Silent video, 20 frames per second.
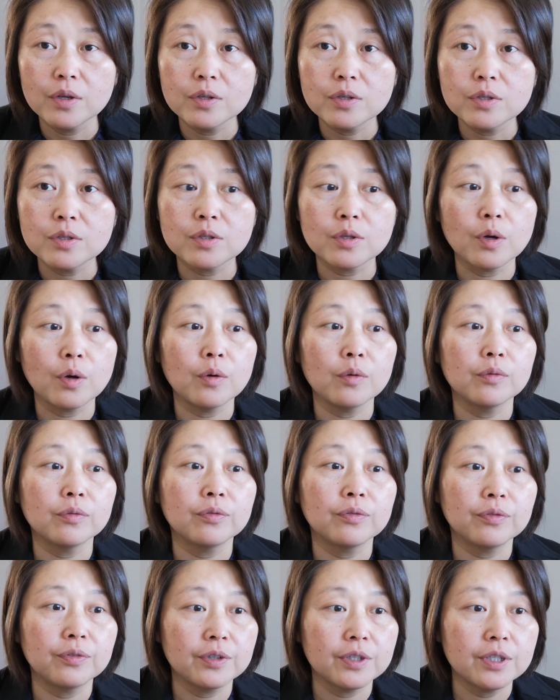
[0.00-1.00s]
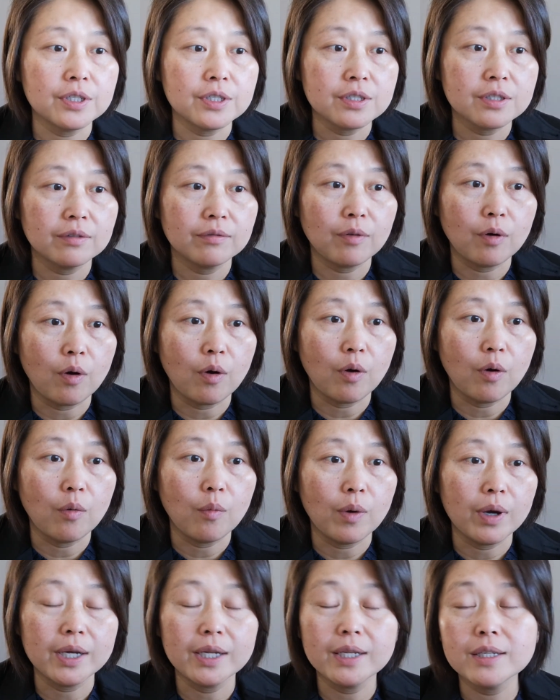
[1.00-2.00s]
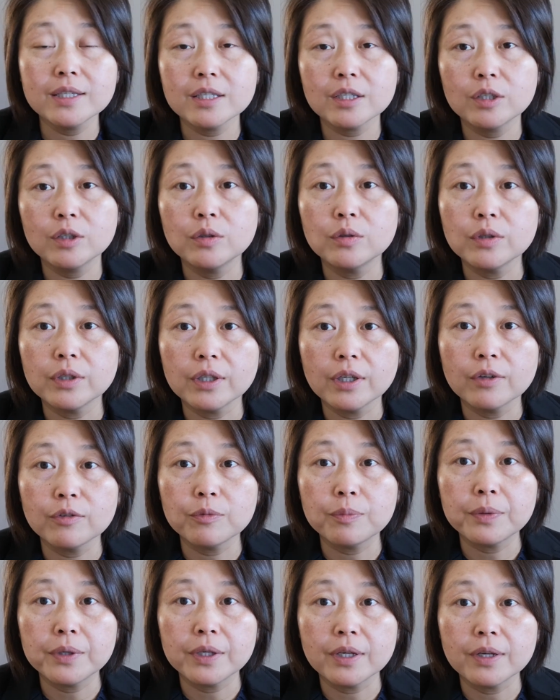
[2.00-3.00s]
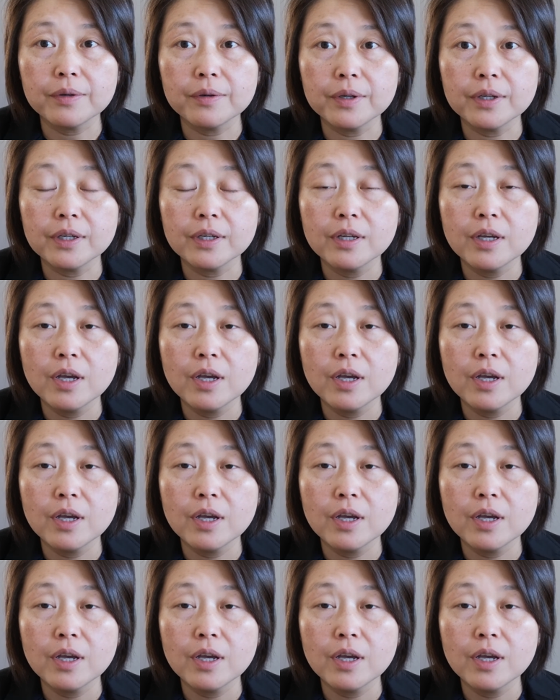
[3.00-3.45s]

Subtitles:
So first of all, what is cooling off period?